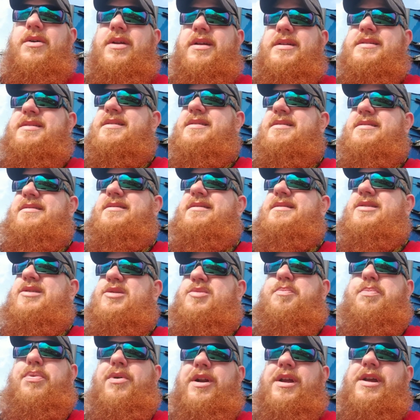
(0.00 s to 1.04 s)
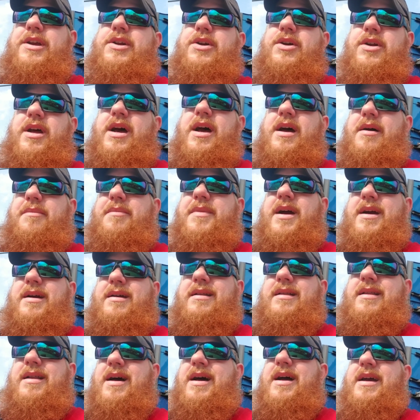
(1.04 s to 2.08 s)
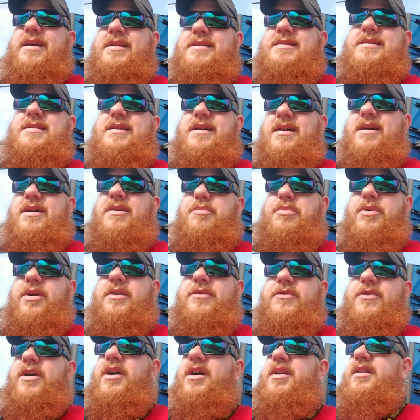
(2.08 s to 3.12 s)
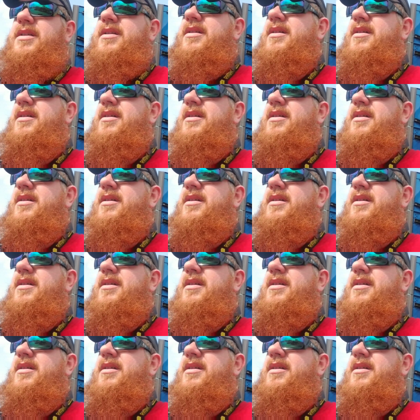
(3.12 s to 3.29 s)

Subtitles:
It's pretty good. I'm not gonna lie, it's pretty fun.